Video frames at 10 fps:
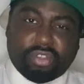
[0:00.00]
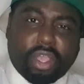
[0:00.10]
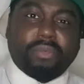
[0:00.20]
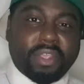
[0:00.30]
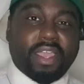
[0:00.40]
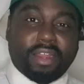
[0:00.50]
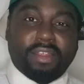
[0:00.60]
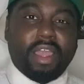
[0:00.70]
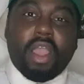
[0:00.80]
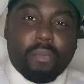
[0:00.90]
see what I'm saying?
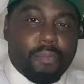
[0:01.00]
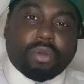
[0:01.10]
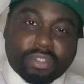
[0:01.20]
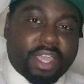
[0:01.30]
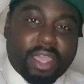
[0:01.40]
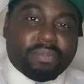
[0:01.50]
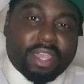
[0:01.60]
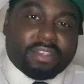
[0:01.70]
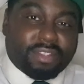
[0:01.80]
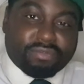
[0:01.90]
Most times
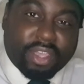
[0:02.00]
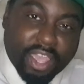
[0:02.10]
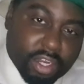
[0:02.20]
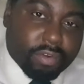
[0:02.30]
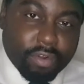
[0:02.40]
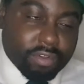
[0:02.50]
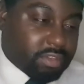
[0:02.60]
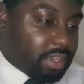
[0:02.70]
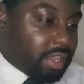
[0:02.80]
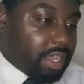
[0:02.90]
it's ignorance.
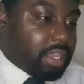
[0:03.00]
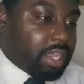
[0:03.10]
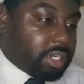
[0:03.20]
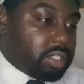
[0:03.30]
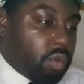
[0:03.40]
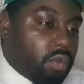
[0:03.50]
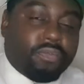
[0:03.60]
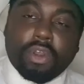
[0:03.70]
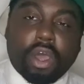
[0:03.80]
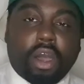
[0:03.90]
It's all
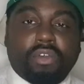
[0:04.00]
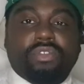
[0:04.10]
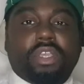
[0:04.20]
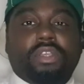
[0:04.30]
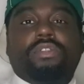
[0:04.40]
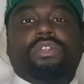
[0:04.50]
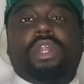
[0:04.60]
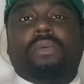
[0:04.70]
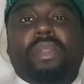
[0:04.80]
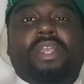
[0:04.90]
for laughs. It's, you know
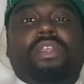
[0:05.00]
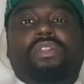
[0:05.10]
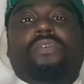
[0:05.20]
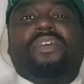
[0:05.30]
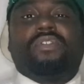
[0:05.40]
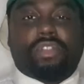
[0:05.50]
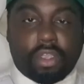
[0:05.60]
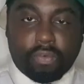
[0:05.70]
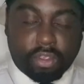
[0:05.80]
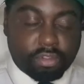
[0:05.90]
what I mean? It's nothing
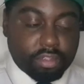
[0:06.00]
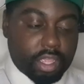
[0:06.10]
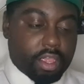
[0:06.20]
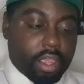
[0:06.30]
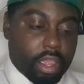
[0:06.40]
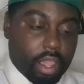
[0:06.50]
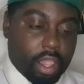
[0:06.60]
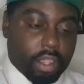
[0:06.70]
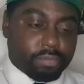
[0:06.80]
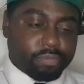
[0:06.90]
serious.
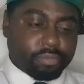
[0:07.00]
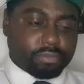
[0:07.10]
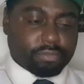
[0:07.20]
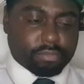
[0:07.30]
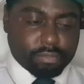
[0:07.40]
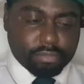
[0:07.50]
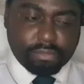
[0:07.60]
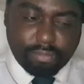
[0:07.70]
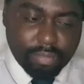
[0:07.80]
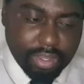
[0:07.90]

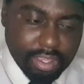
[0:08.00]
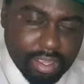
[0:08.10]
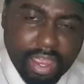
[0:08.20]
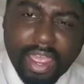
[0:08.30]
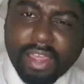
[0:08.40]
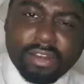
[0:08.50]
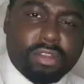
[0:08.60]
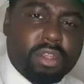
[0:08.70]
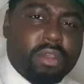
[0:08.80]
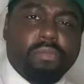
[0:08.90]
And
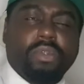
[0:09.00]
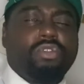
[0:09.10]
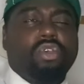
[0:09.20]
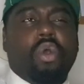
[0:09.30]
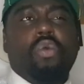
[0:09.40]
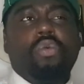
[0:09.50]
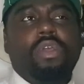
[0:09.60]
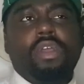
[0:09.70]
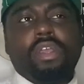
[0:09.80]
so,